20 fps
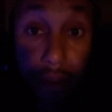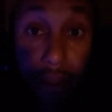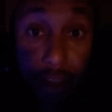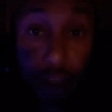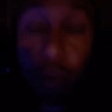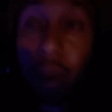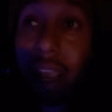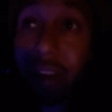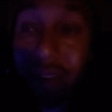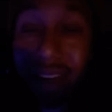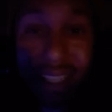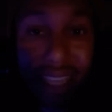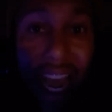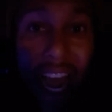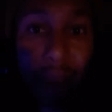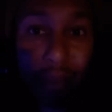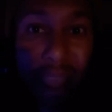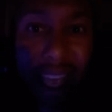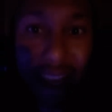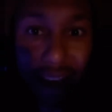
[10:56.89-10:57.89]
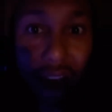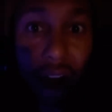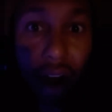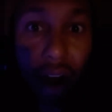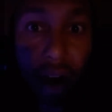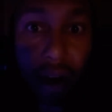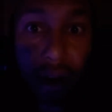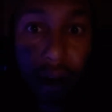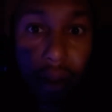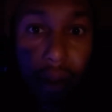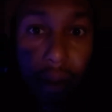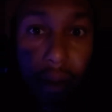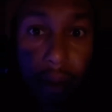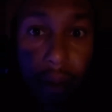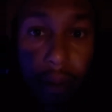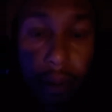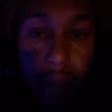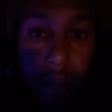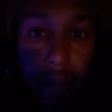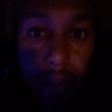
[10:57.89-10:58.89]
So every time they call,
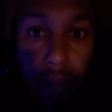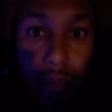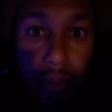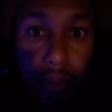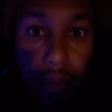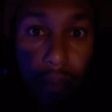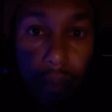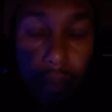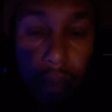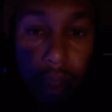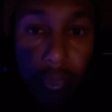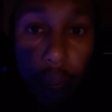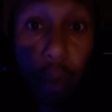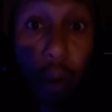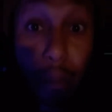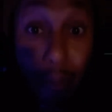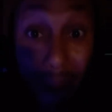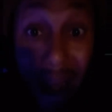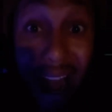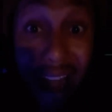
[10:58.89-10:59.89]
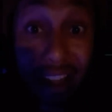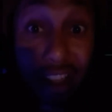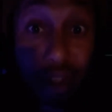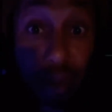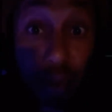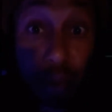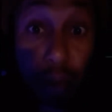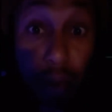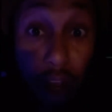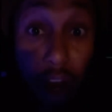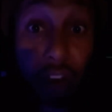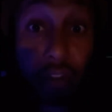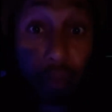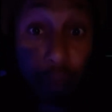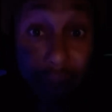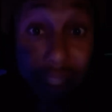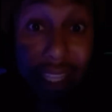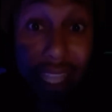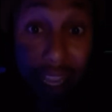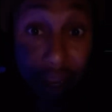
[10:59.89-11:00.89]
it reminds you
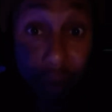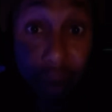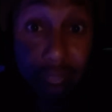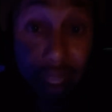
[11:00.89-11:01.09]
of what they